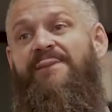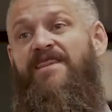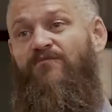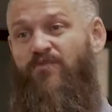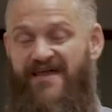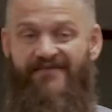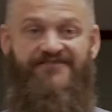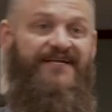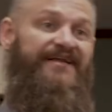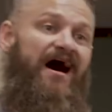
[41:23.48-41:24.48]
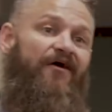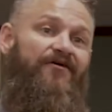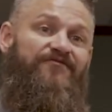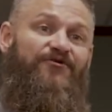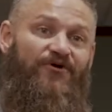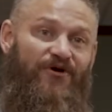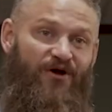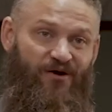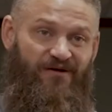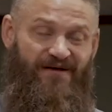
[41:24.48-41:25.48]
that weaves in and out of your
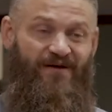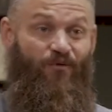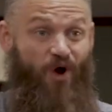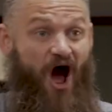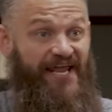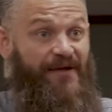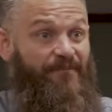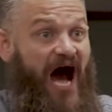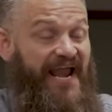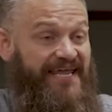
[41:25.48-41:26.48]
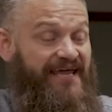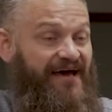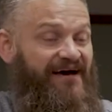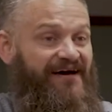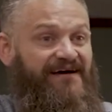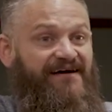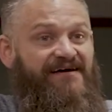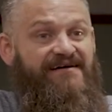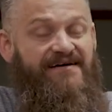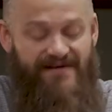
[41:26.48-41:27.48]
rotting body
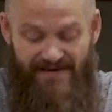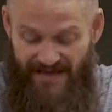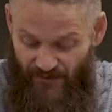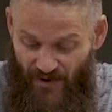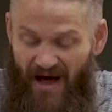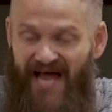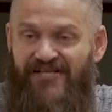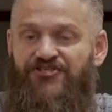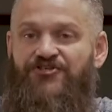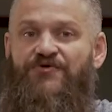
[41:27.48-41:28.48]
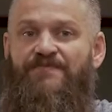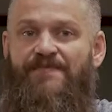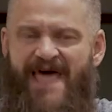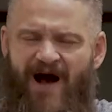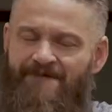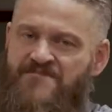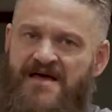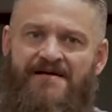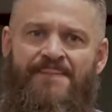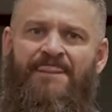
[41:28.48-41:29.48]
and reminds you. Now,
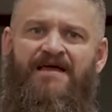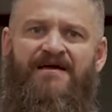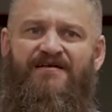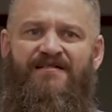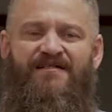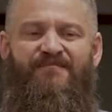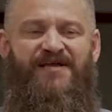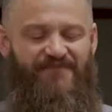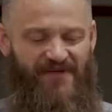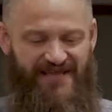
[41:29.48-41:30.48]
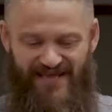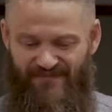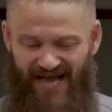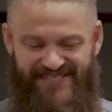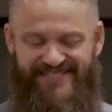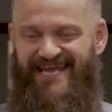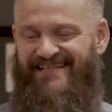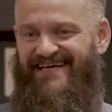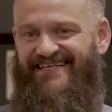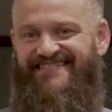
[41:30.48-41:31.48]
let me end by
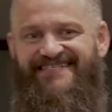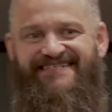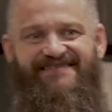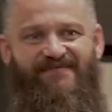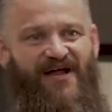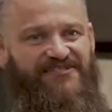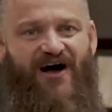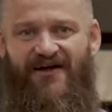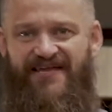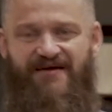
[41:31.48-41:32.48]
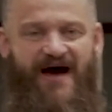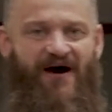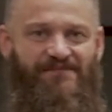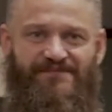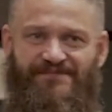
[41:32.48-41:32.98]
saying this. I'm not talking about